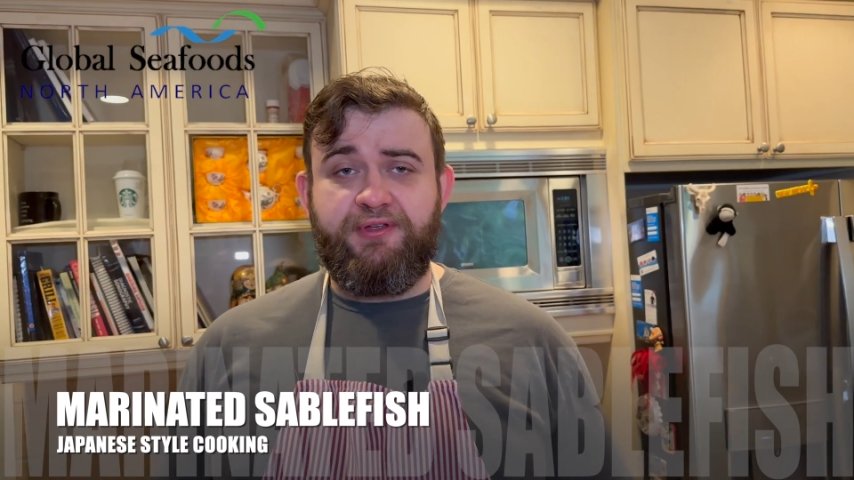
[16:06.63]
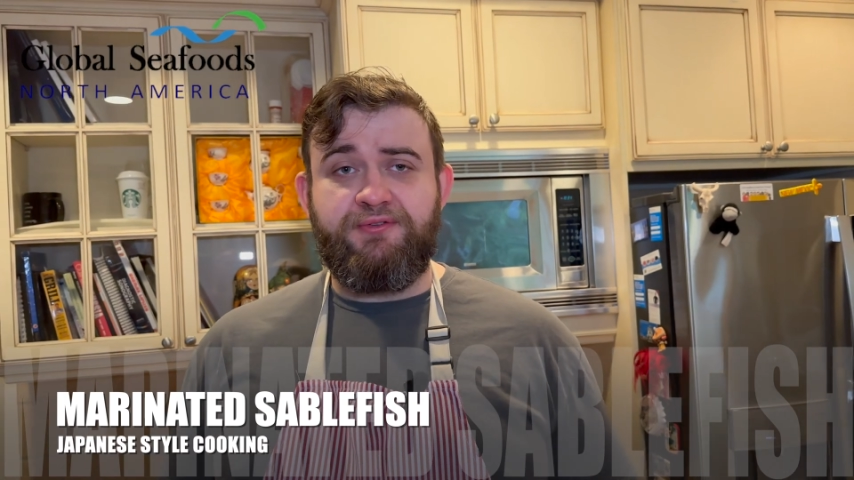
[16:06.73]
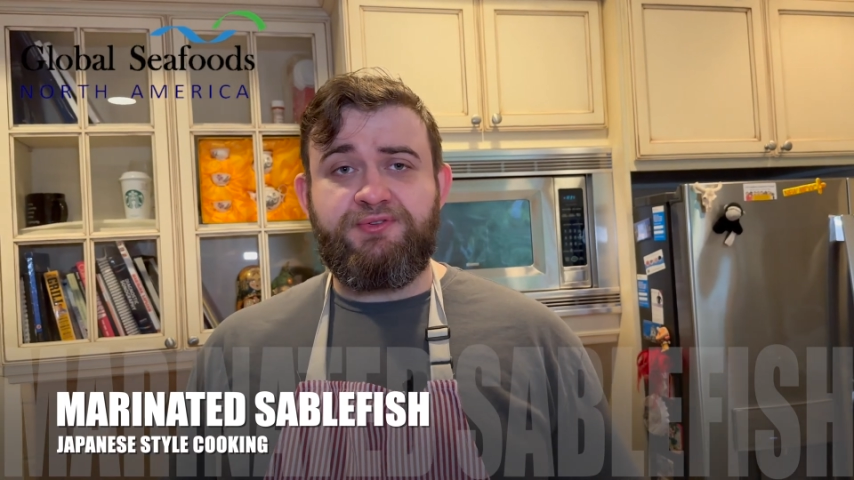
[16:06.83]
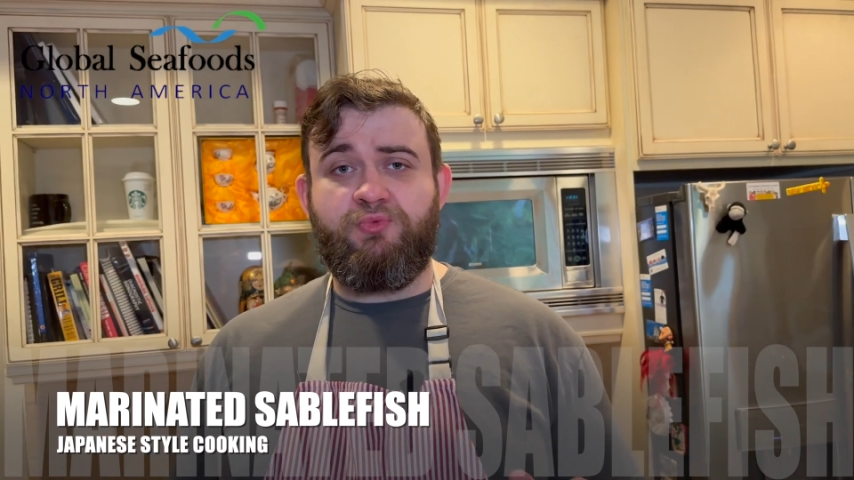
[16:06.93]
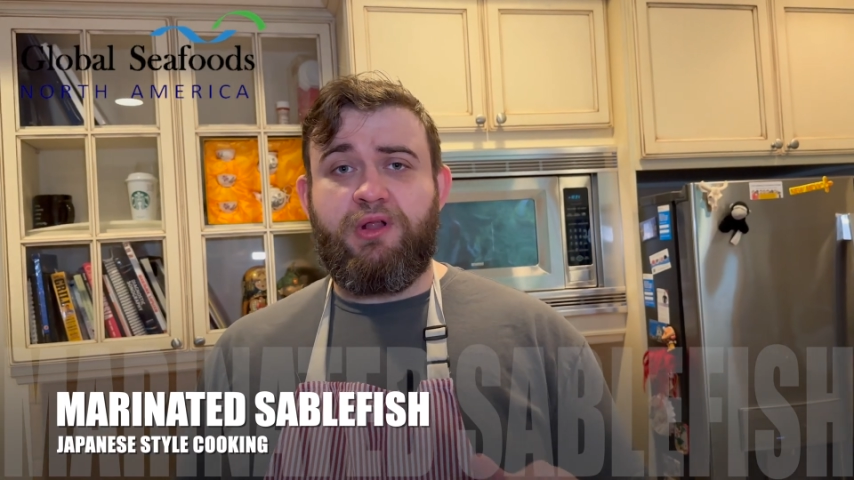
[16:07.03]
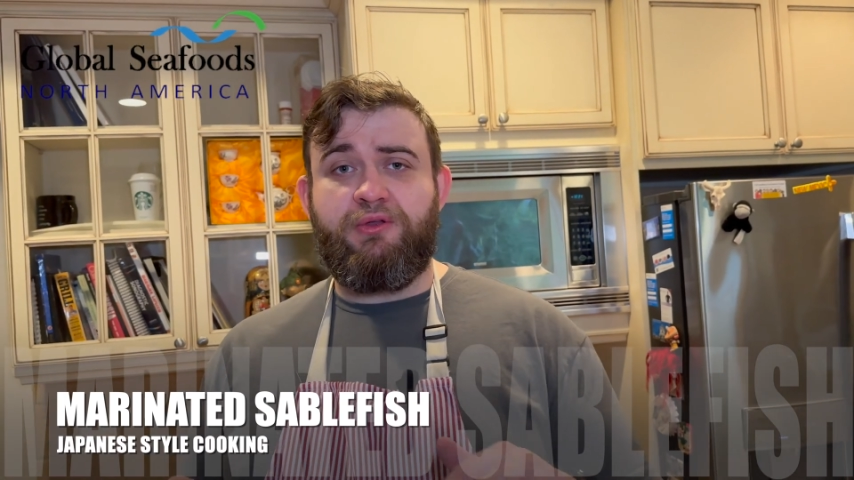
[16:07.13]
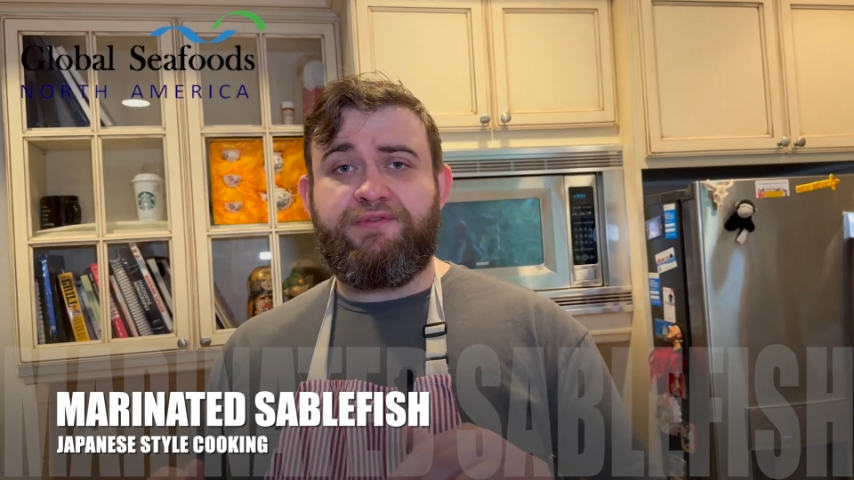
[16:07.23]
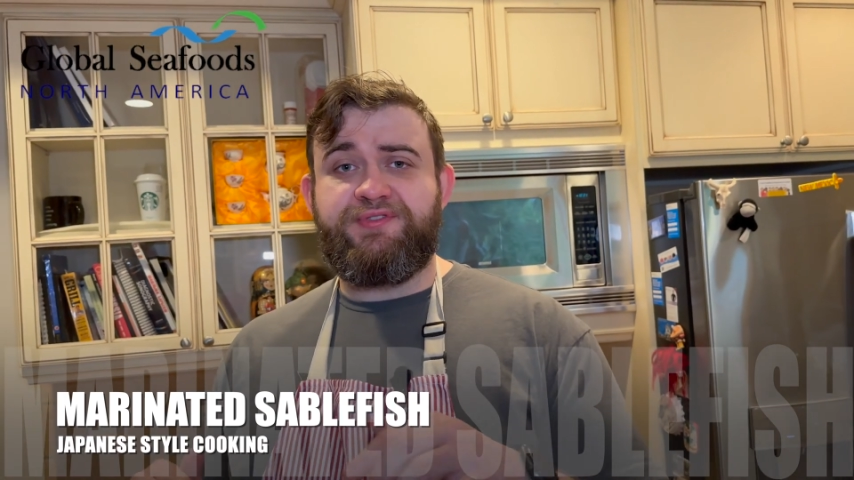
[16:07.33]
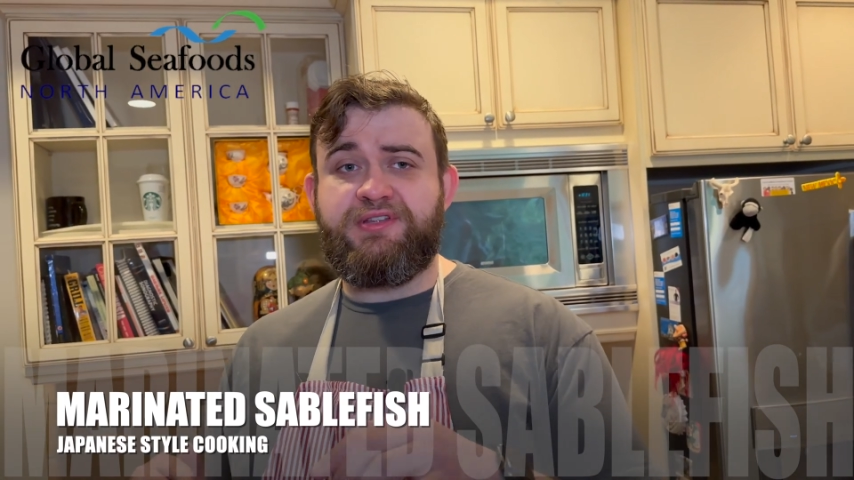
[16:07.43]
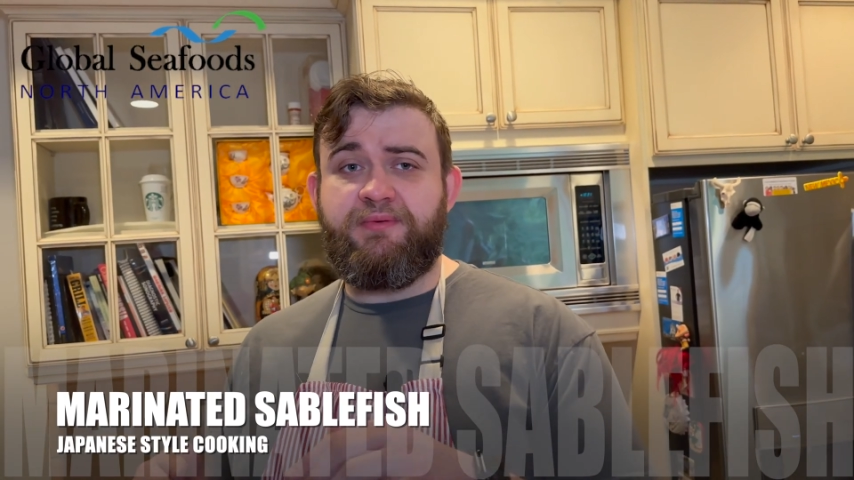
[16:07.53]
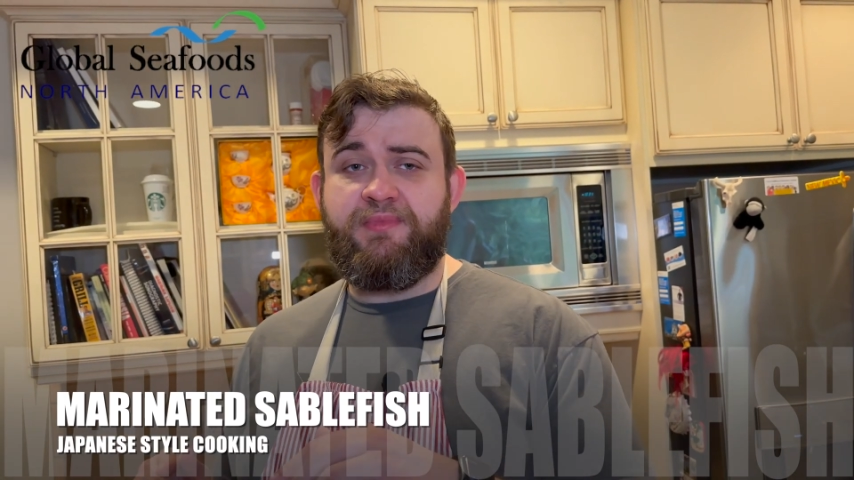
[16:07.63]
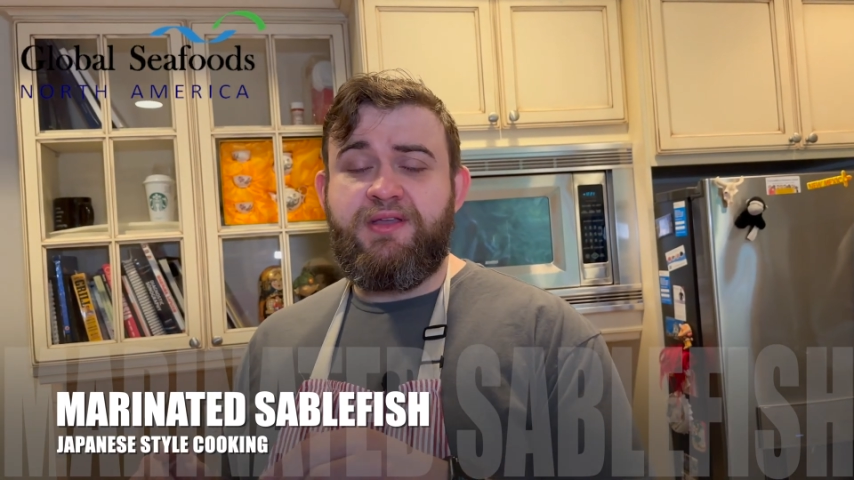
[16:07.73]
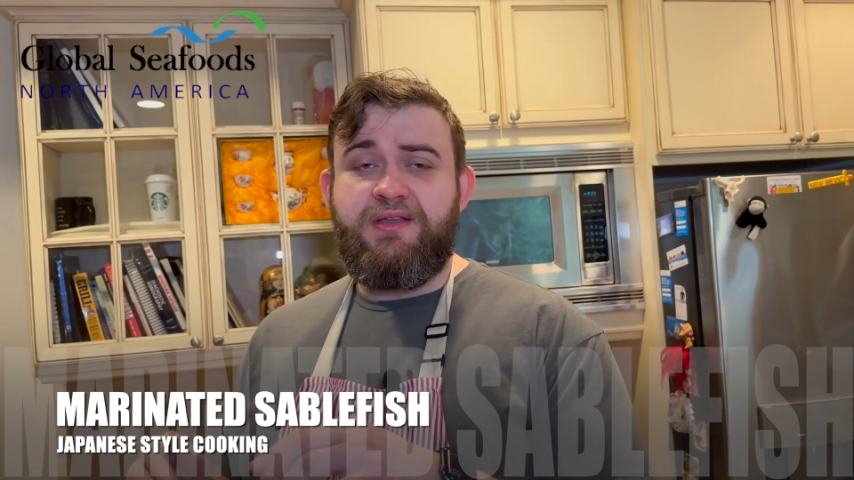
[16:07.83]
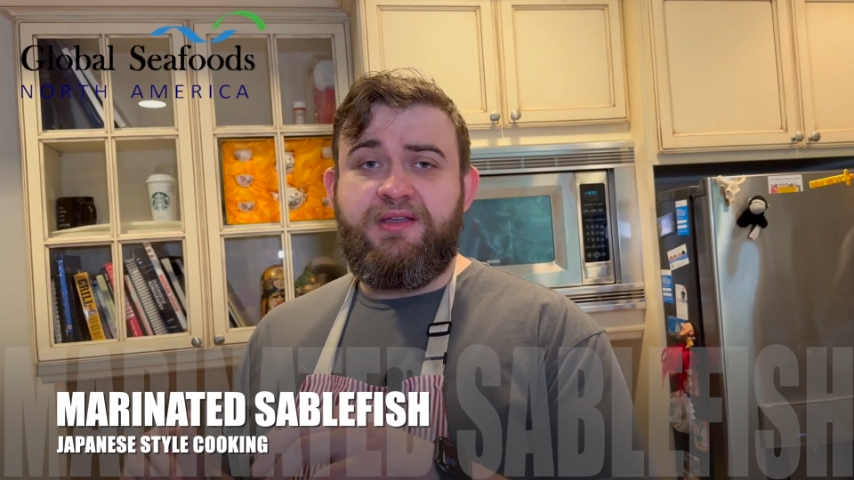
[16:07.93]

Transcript: Goes well with some